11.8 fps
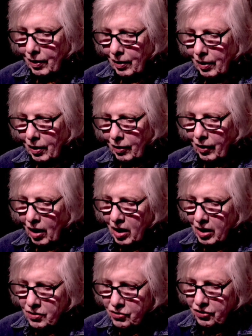Her
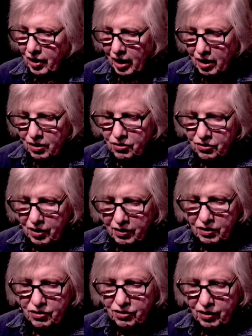eyes gazed at the
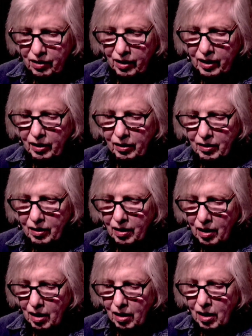ceiling.
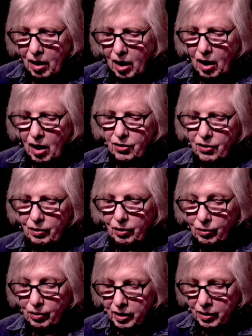"The
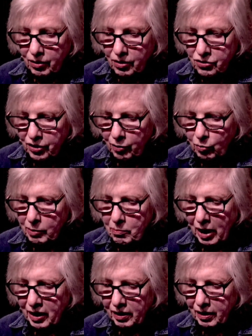lawyer said we
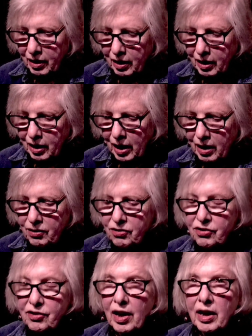might get a
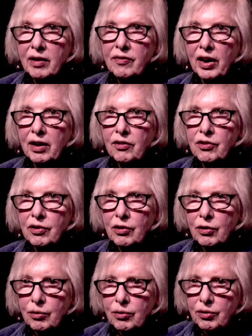stay of
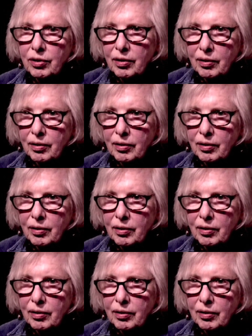execution."